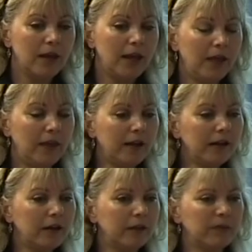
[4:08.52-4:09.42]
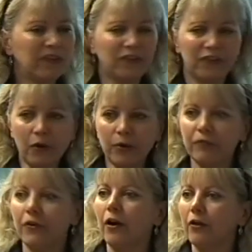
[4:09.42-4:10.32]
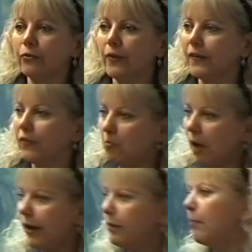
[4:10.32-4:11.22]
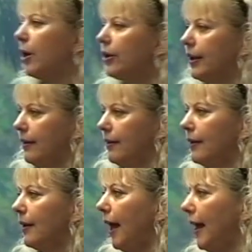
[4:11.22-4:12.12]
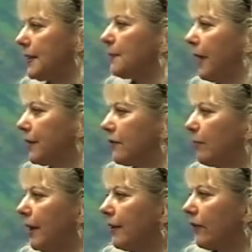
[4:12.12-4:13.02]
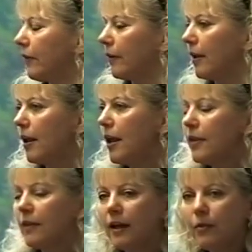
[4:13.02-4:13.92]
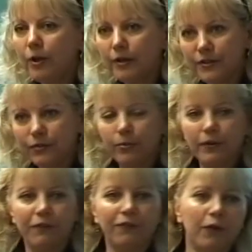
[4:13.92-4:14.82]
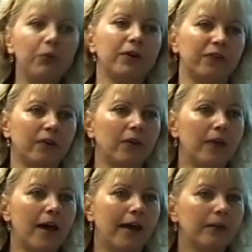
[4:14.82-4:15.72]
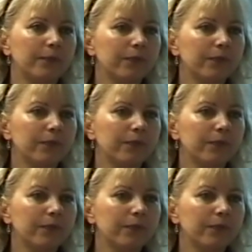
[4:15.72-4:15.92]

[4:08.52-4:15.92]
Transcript: And then I got so involved with this mind-body aspect of medicine that I wanted to really focus on that.